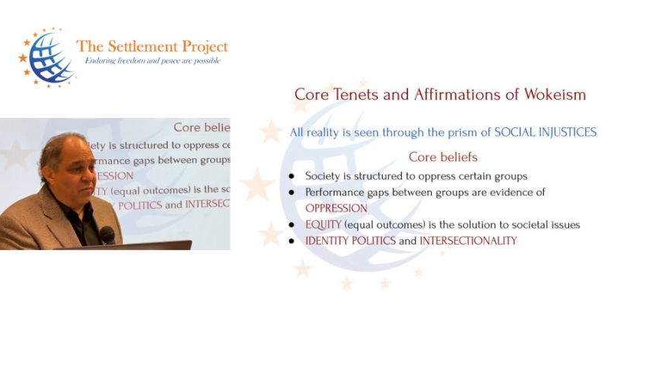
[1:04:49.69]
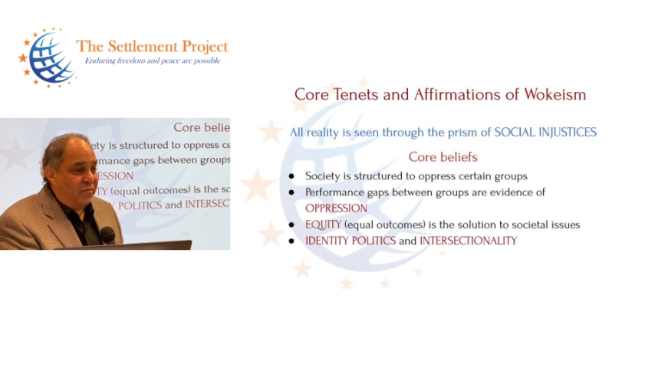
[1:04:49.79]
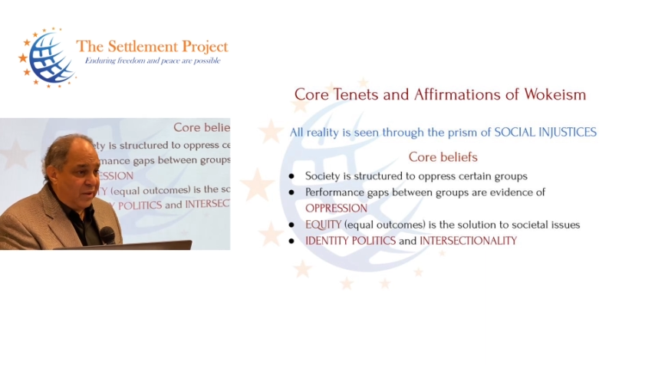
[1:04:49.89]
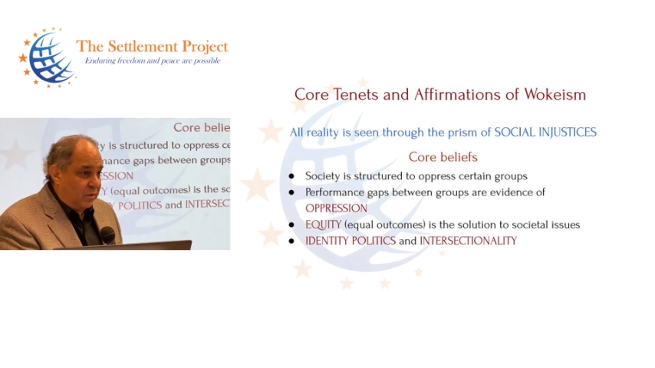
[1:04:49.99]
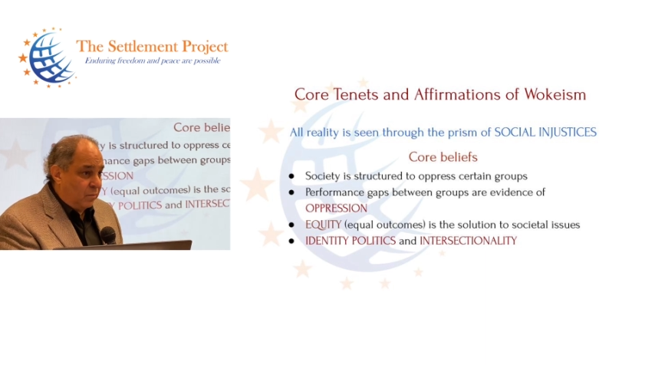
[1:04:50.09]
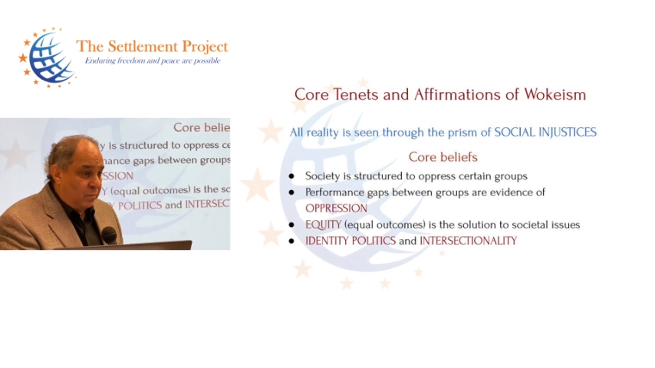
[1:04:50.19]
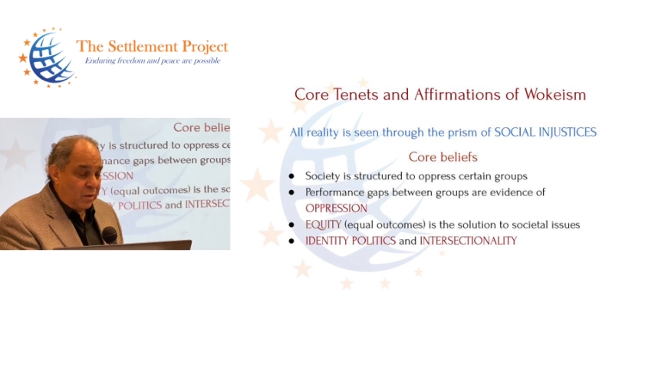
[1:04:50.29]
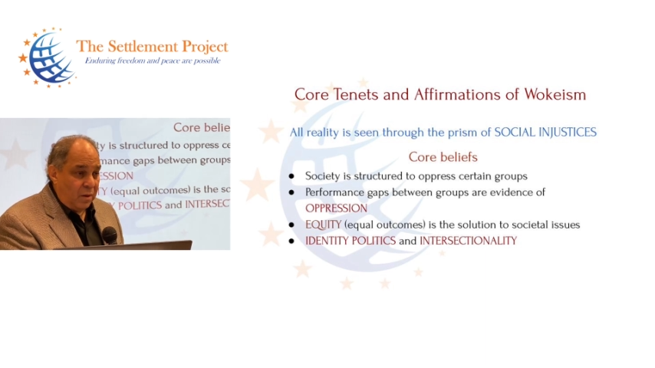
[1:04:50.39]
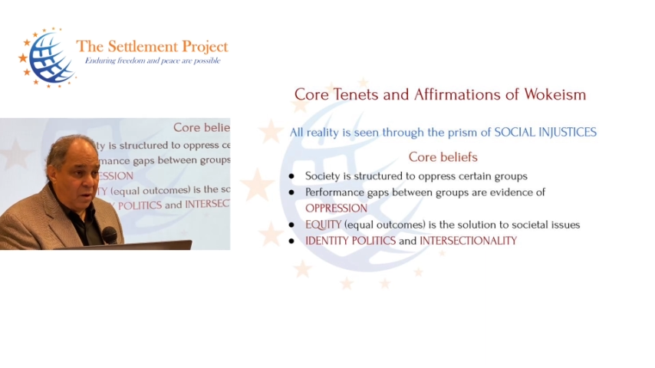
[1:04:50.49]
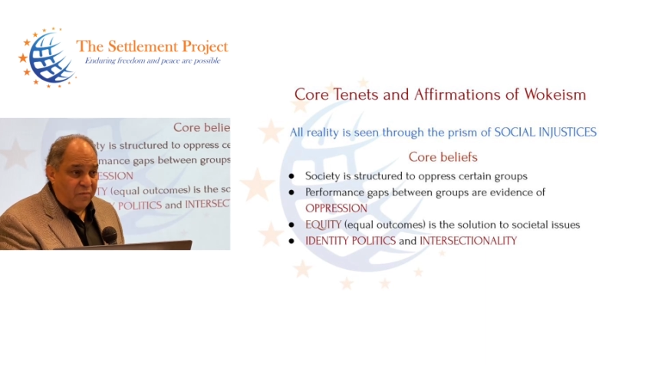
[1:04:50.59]

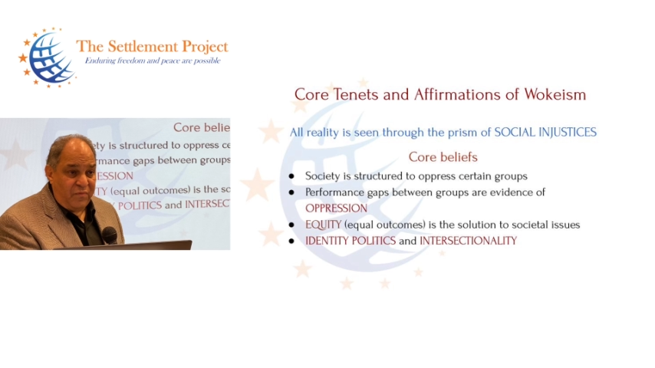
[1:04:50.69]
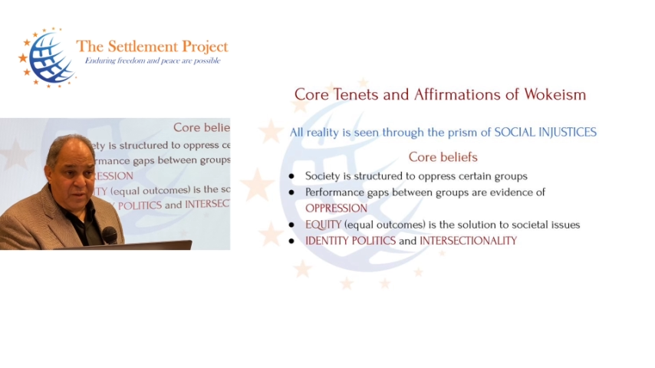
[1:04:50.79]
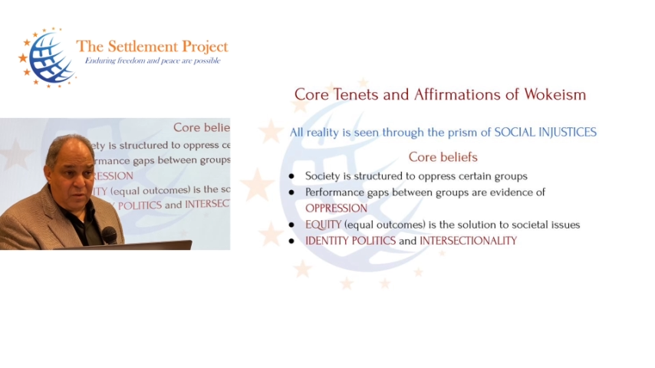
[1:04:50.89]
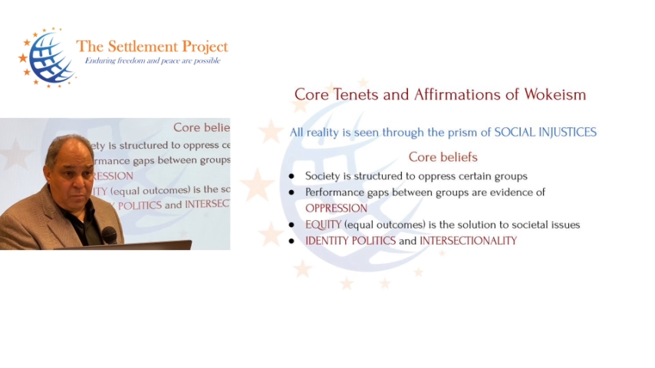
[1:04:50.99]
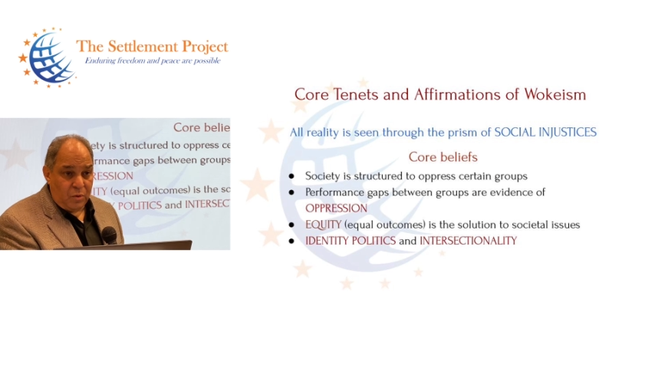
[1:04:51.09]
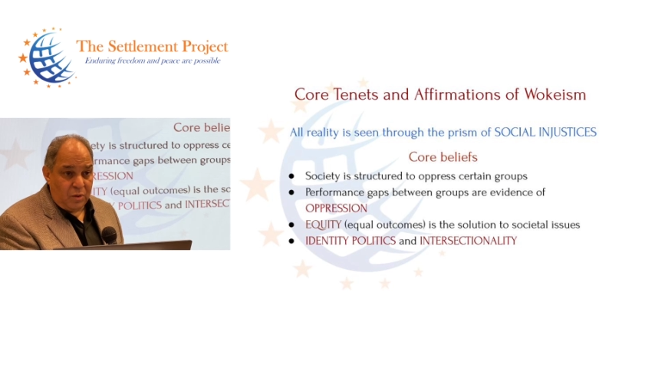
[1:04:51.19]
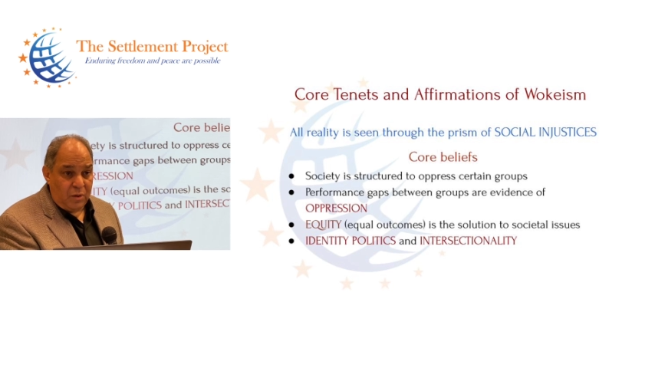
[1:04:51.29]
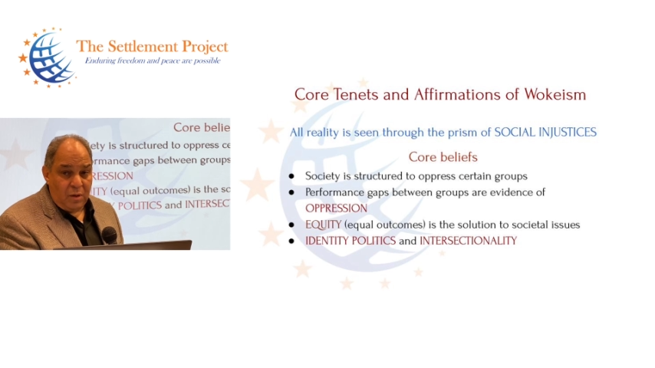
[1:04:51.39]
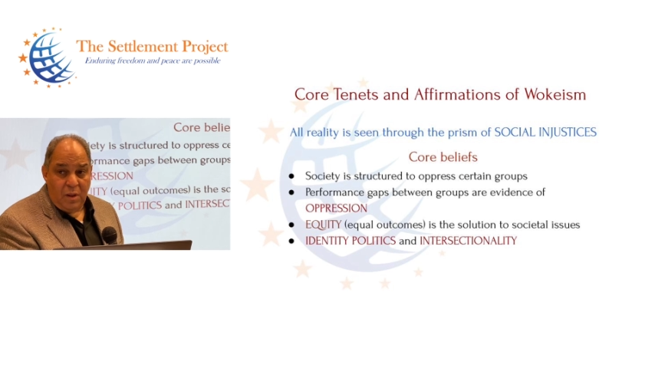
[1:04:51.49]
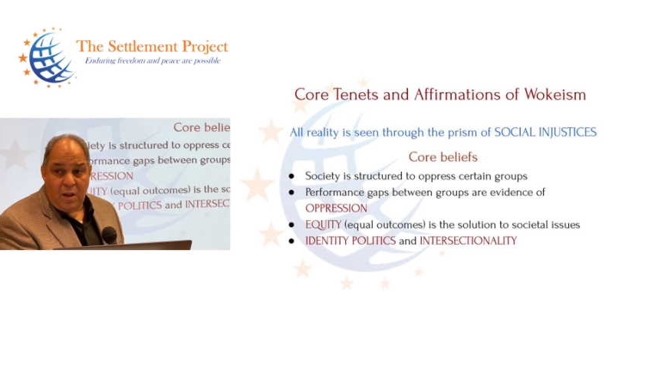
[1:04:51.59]
victimhood,
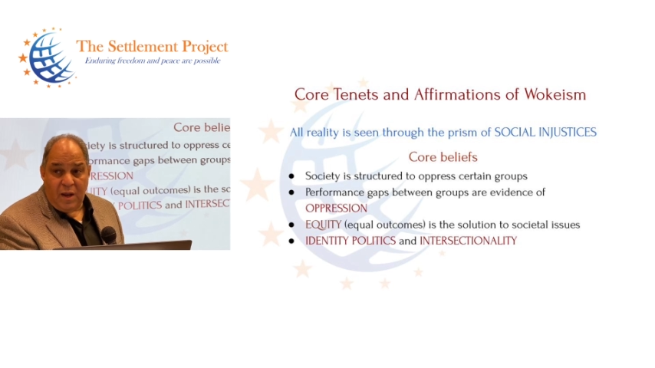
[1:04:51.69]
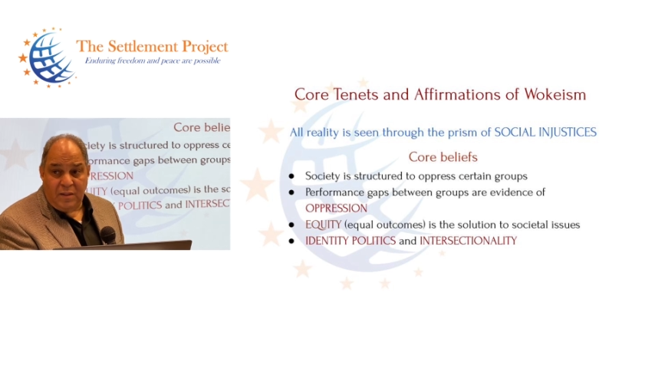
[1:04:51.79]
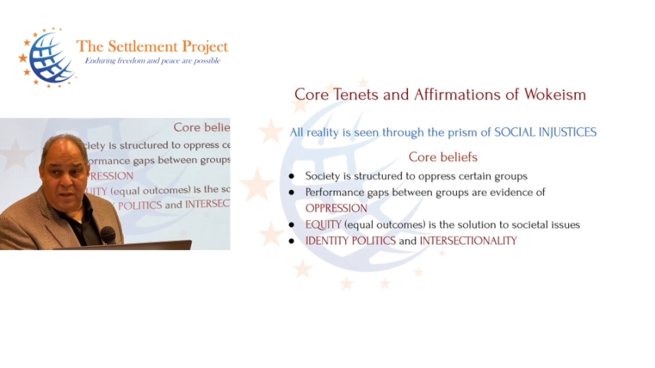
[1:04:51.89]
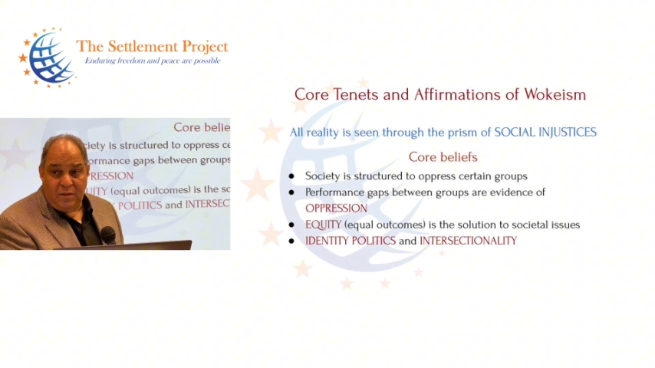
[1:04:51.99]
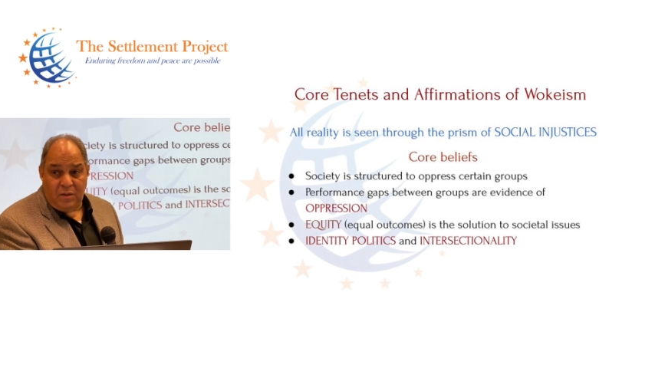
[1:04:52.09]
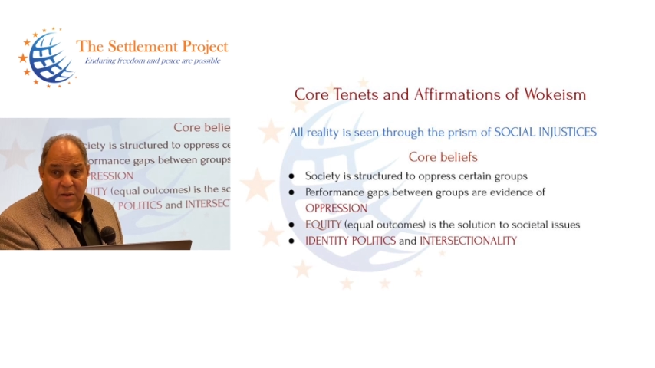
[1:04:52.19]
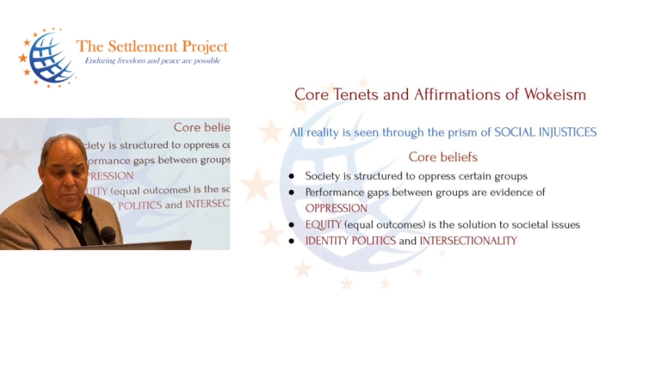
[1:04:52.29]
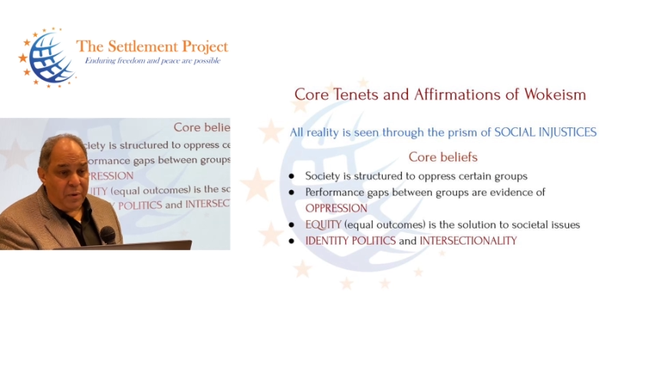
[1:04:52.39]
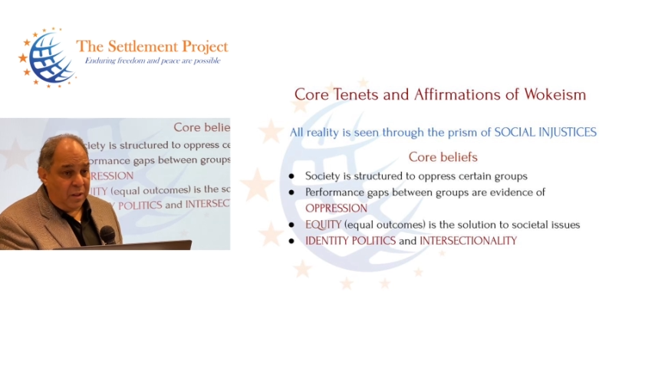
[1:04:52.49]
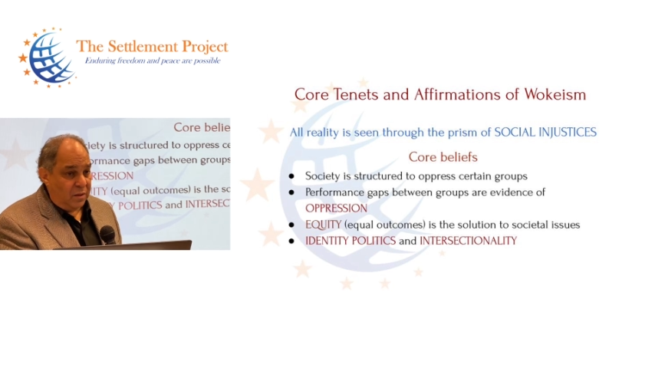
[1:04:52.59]
identity
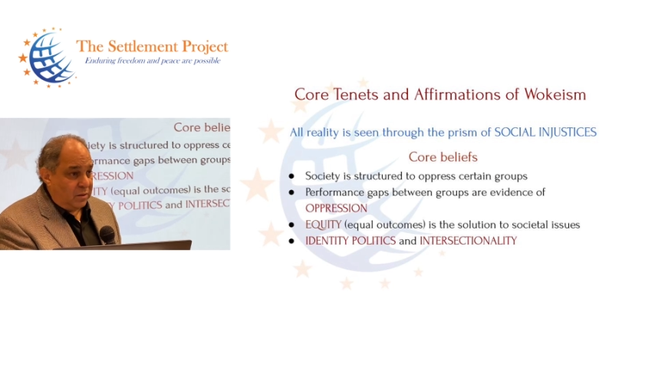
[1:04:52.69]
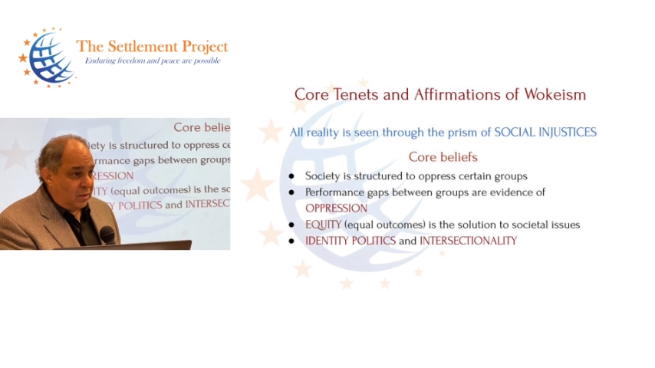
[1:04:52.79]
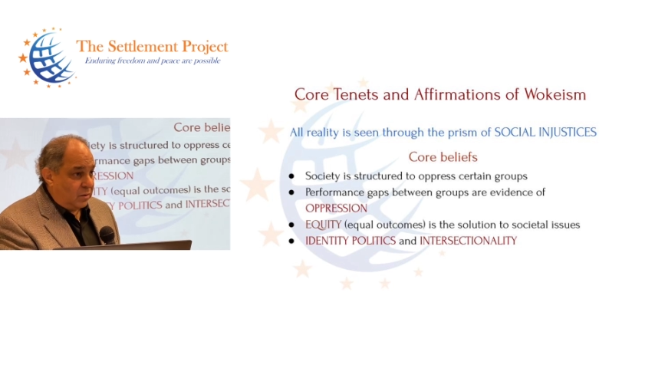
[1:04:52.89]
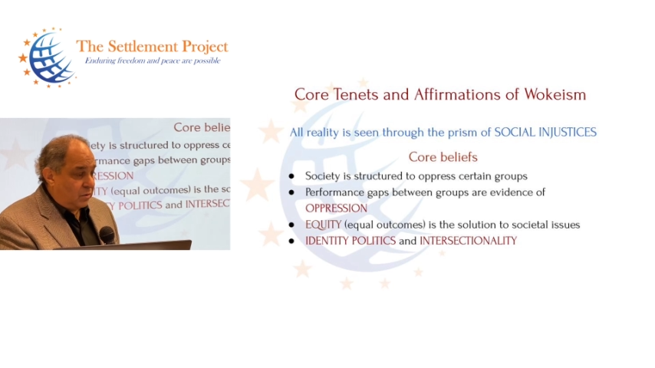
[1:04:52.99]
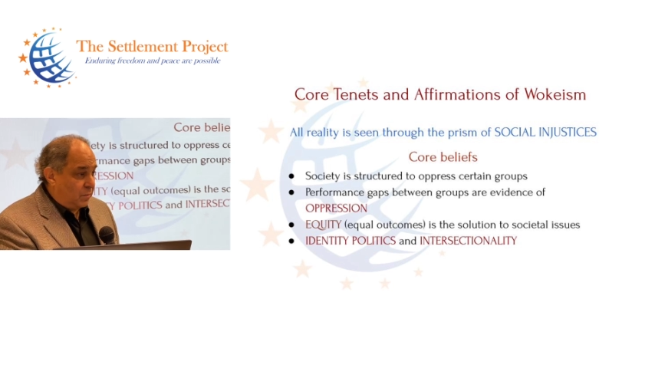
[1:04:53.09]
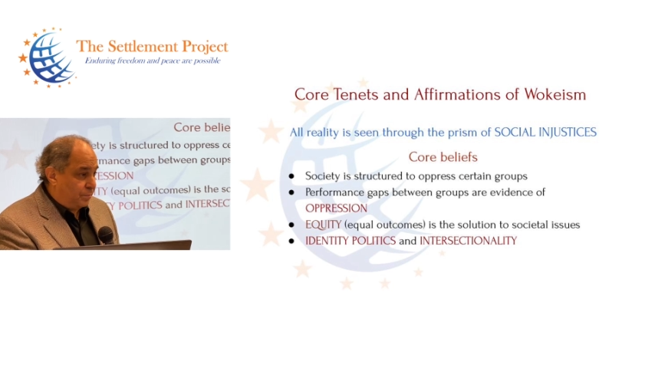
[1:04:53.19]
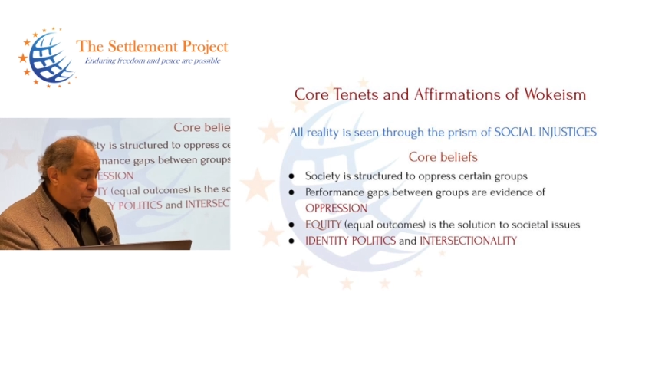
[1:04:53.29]
politics.